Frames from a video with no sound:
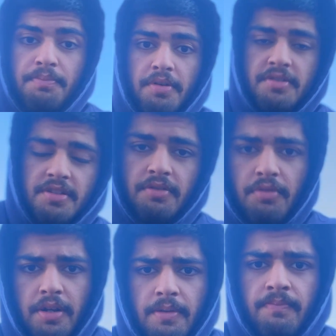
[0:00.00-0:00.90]
person,
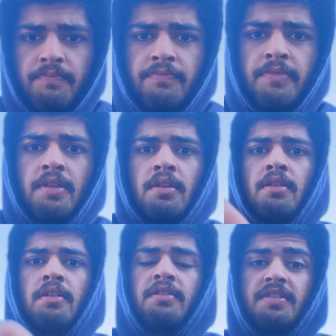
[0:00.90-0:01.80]
right,
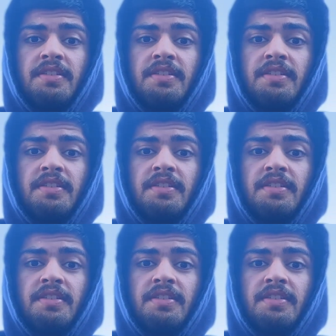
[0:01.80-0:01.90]
does